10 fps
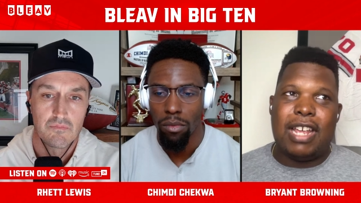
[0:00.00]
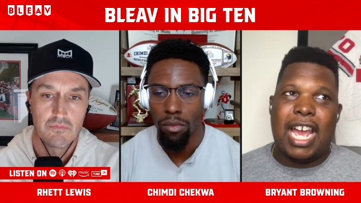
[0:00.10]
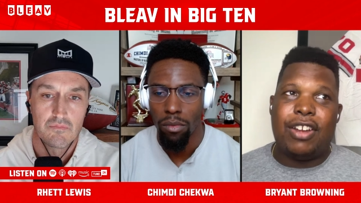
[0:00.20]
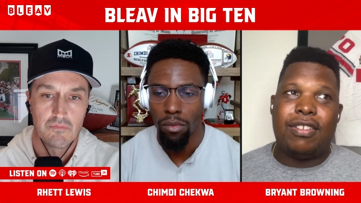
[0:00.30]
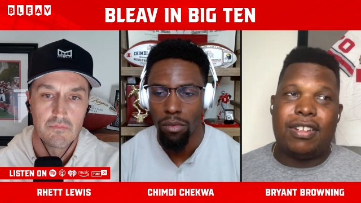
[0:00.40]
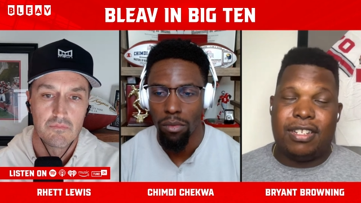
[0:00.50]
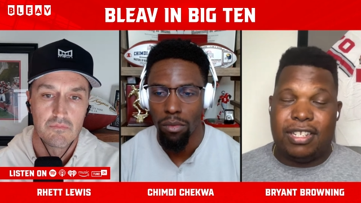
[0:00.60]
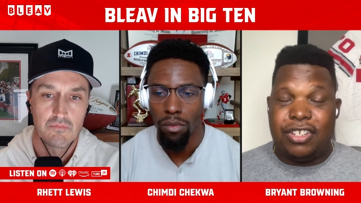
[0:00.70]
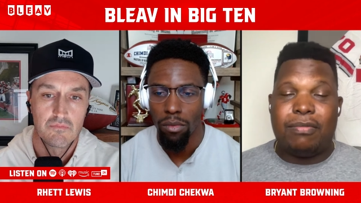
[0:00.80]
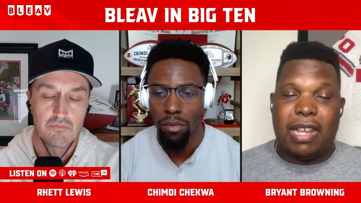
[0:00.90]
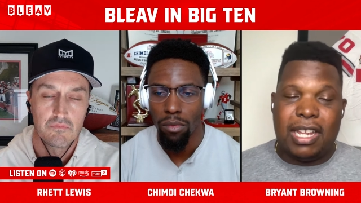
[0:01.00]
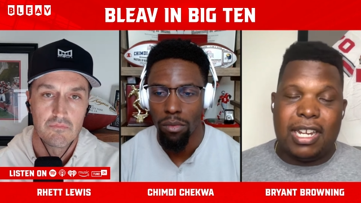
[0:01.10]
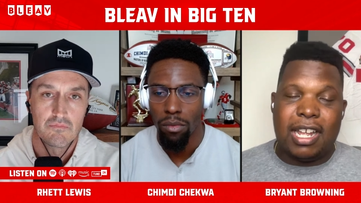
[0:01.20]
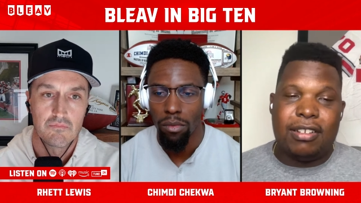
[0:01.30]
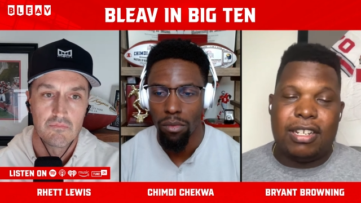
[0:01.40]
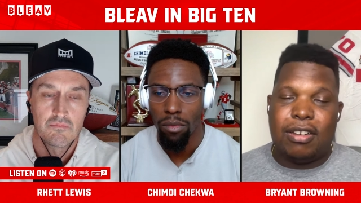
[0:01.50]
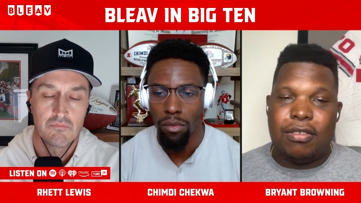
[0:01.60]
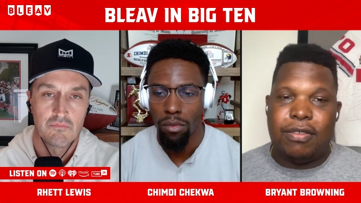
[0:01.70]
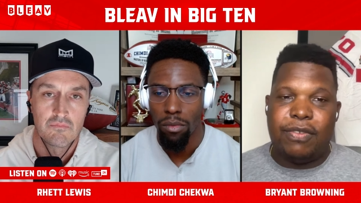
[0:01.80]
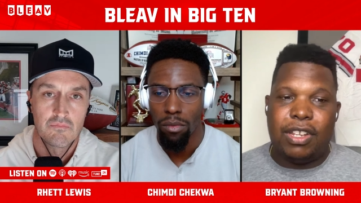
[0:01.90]
Speaker 1: handle the decision making out there
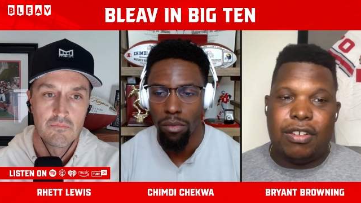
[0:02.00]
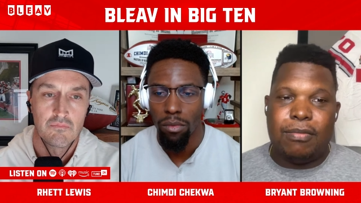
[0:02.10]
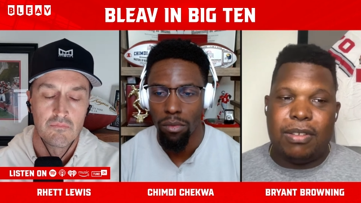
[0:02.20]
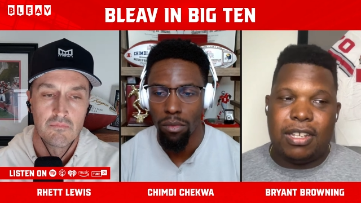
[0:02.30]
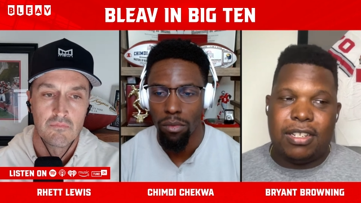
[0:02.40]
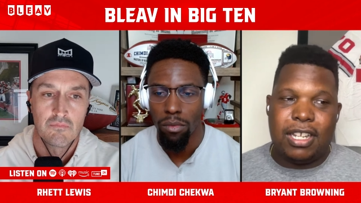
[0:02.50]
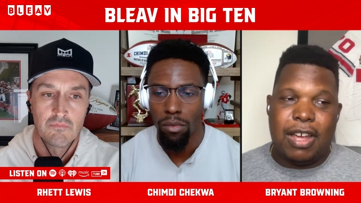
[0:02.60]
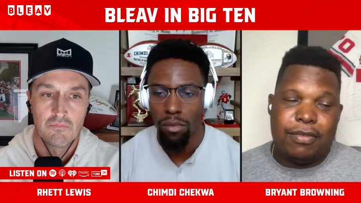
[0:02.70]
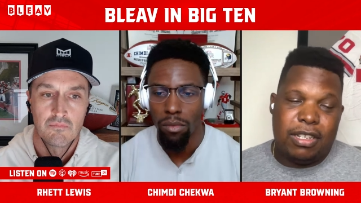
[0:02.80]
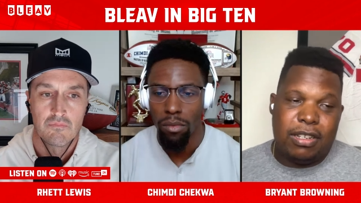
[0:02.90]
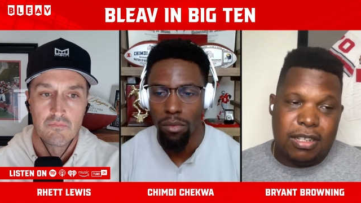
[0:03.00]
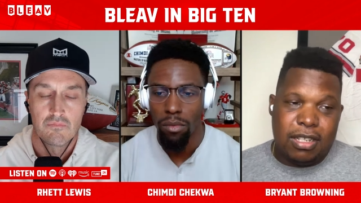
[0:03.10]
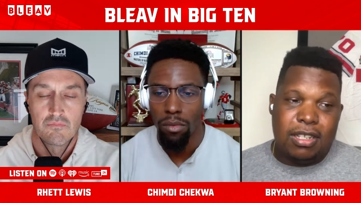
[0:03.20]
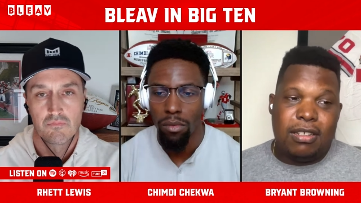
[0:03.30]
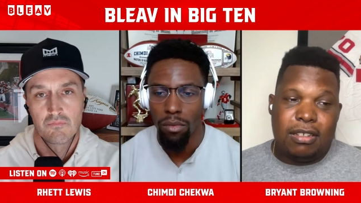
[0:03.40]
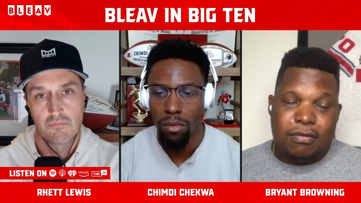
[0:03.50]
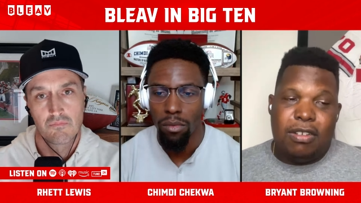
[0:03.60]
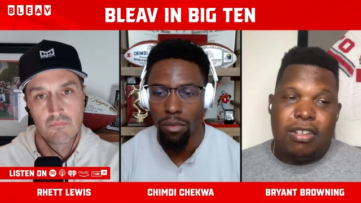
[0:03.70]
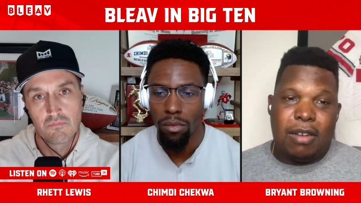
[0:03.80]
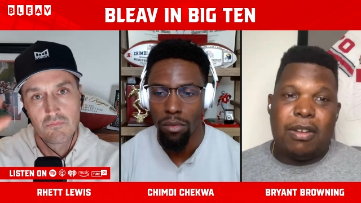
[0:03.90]
on the field because uh, obviously we're
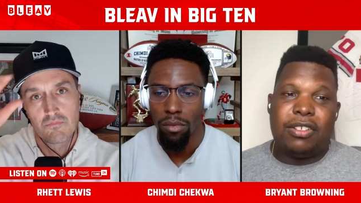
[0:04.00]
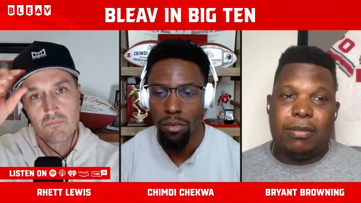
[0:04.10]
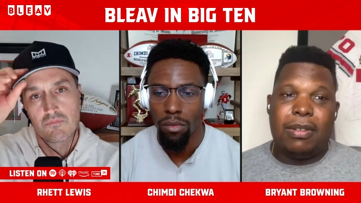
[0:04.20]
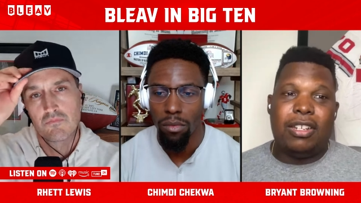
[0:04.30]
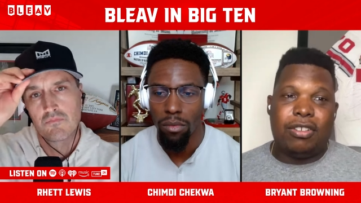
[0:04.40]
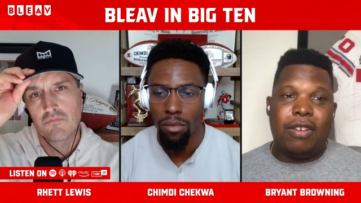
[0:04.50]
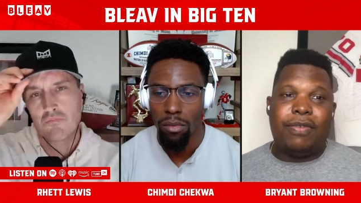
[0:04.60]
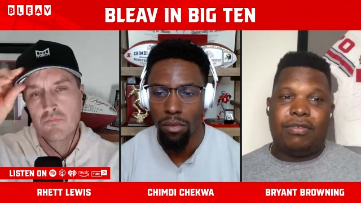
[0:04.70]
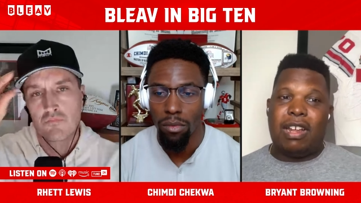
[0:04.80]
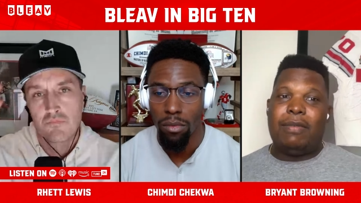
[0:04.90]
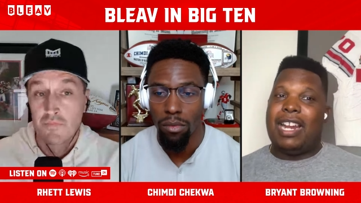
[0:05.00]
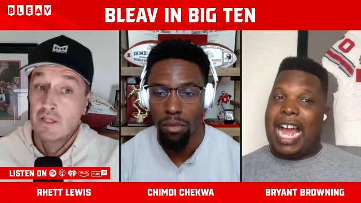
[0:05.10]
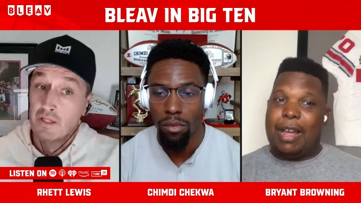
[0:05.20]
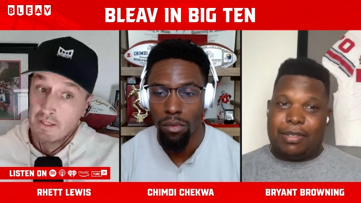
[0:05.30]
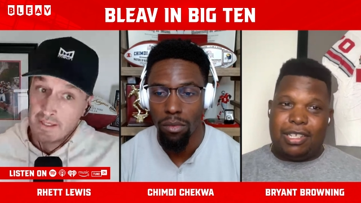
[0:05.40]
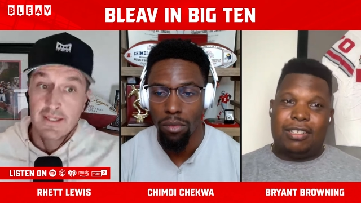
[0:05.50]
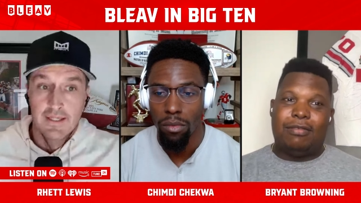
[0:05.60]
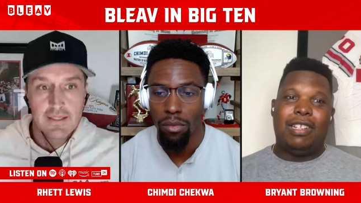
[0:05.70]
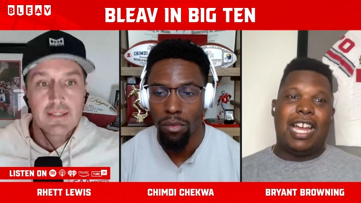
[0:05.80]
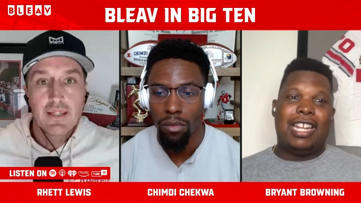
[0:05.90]
talking about Chip Kelly's office, right? We got options,
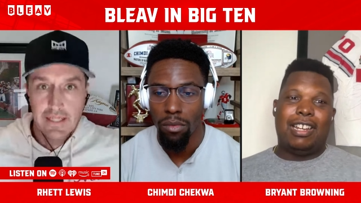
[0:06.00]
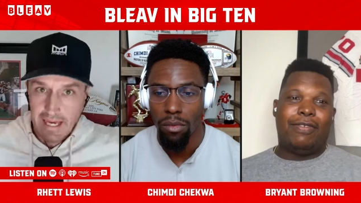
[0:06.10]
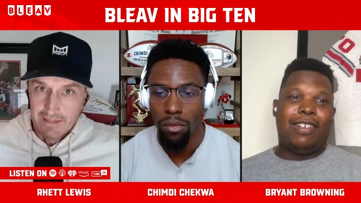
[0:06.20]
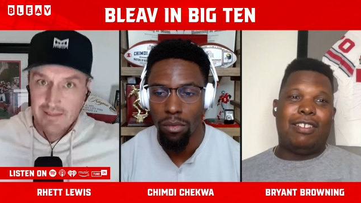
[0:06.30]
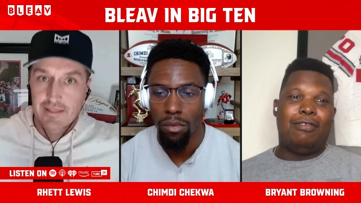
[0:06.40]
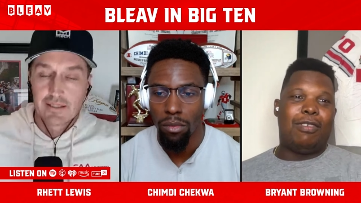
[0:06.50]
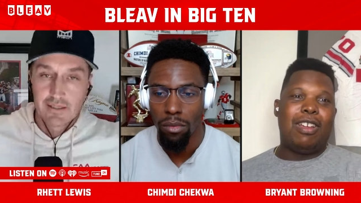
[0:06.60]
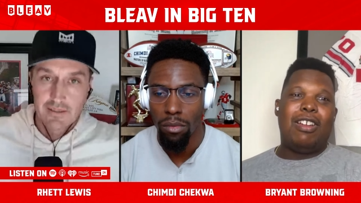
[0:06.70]
we got different yes.